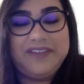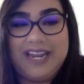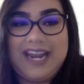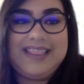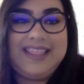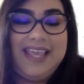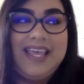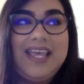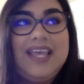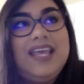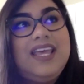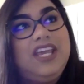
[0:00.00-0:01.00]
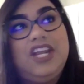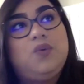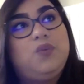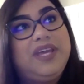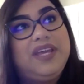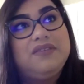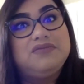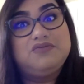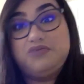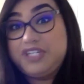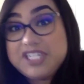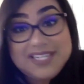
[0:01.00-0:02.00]
And I think,
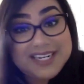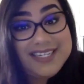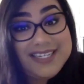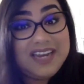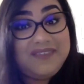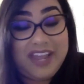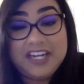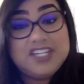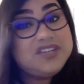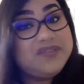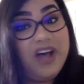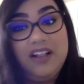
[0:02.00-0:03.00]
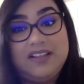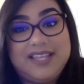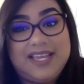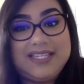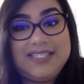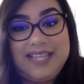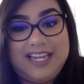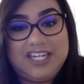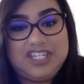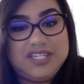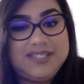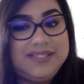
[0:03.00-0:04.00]
we just need to take advantage of all of this and
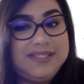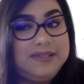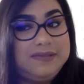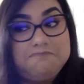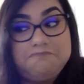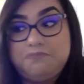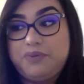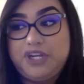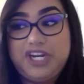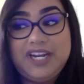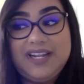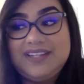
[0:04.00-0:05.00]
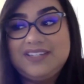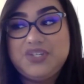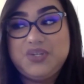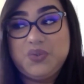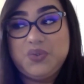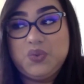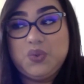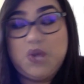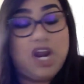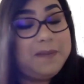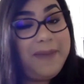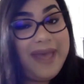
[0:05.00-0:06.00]
just put it to
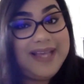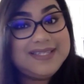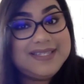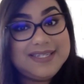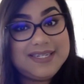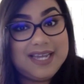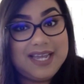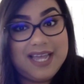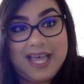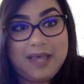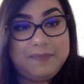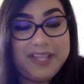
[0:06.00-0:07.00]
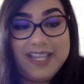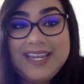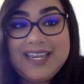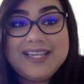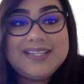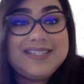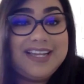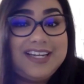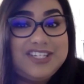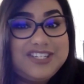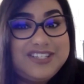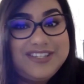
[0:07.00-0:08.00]
our best abilities
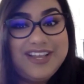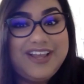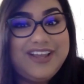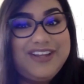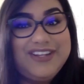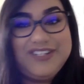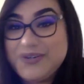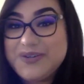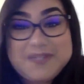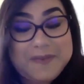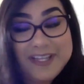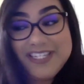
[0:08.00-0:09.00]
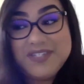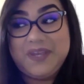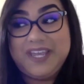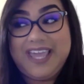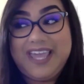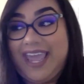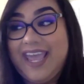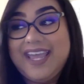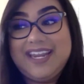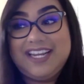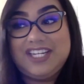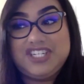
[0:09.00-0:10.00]
and just do as best as we can
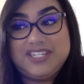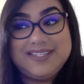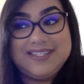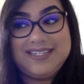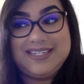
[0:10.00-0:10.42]
and just